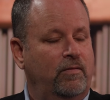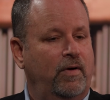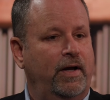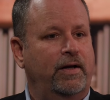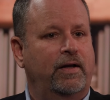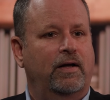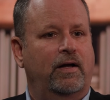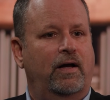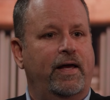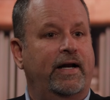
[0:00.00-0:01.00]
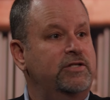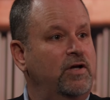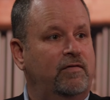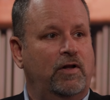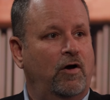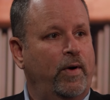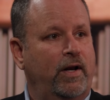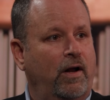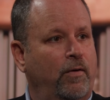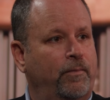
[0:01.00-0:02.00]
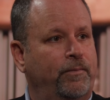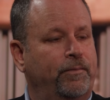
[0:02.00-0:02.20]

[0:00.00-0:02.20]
right? And I still have a long way to go.